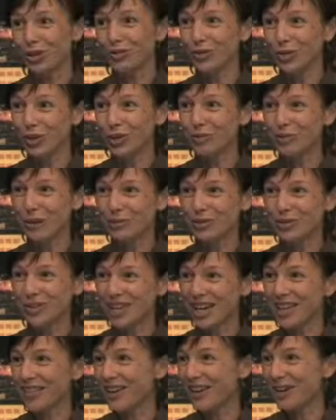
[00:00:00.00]
have heard people
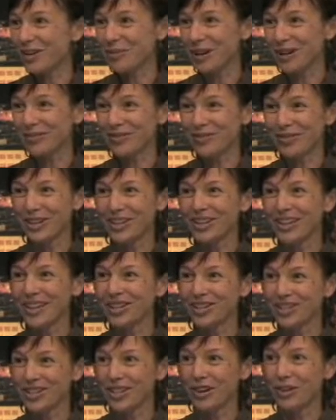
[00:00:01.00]
say that, you might even feel that
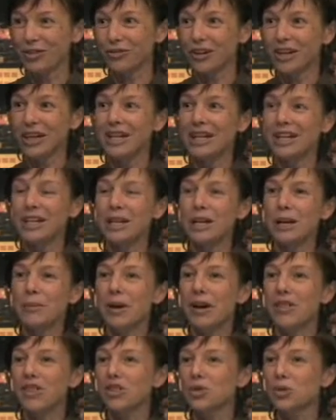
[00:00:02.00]
yourself.
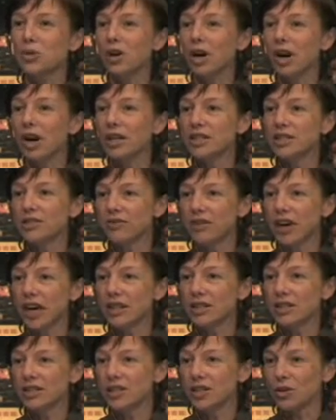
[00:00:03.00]
And there's all kinds of
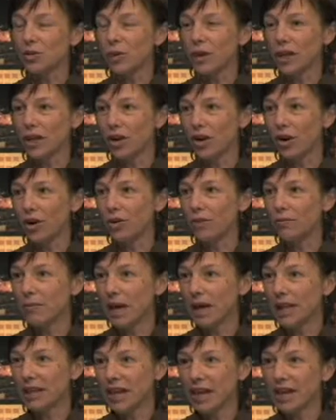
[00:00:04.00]
factors that we know
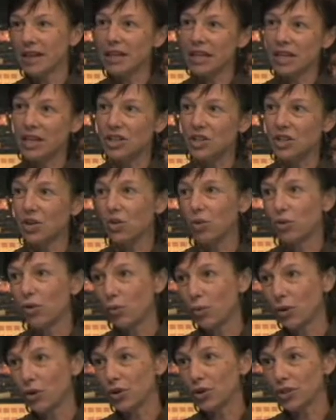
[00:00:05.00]
make that easier or
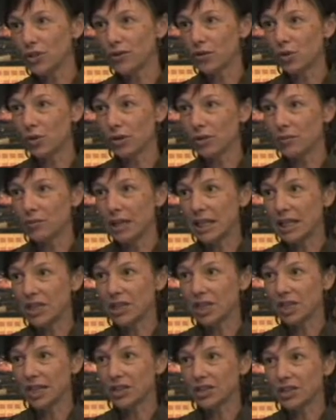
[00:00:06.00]
worse for them at
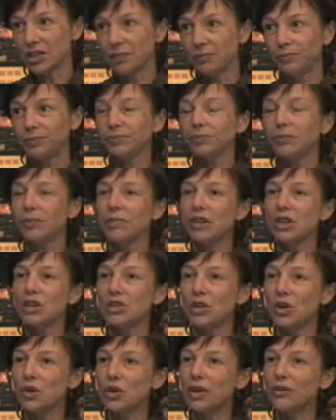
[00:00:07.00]
each election.
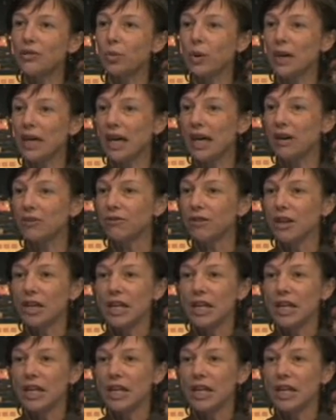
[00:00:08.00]
So if we have